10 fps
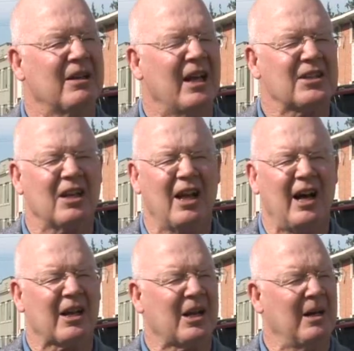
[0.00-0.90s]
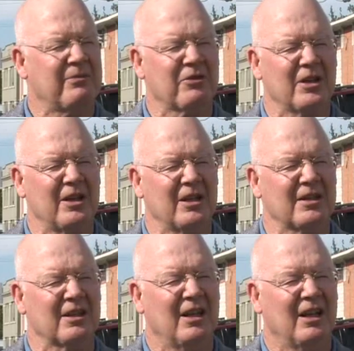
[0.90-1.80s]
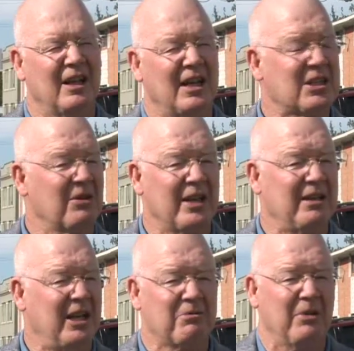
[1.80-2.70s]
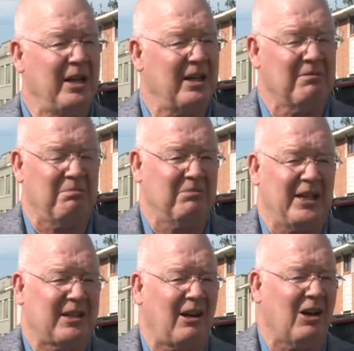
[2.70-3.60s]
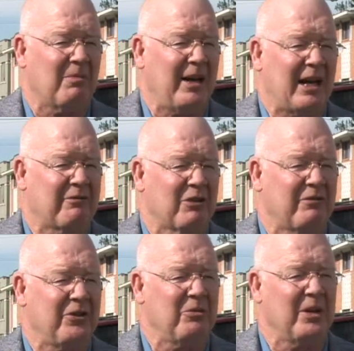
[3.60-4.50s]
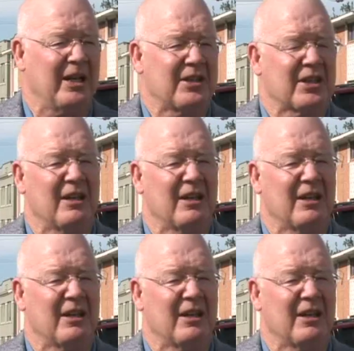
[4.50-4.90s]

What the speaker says: has a lot of comfort in it." And so he'd read it, and they'd talk about it for a few minutes.